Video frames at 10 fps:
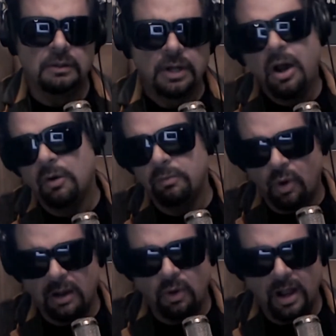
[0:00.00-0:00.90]
No,
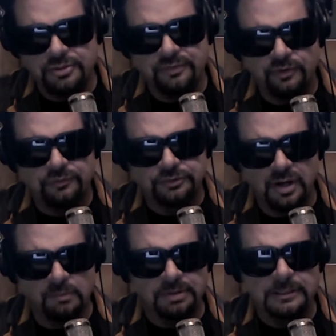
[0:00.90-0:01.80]
why would you vote for
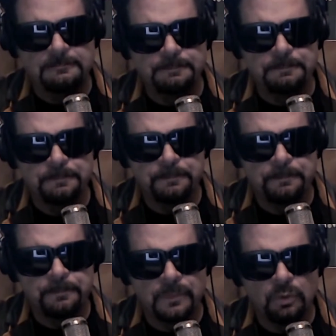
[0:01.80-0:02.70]
Trump?
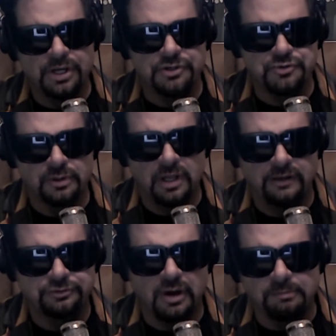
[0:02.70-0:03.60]
When Israel
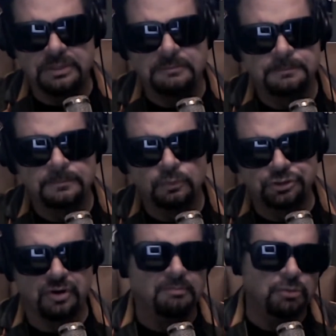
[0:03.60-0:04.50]
loved Trump, when
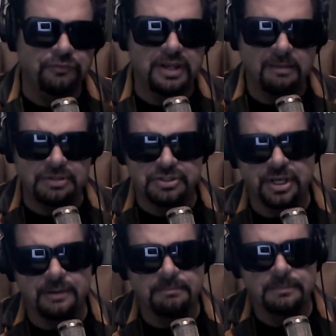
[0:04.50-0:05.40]
Trump moved the embassy.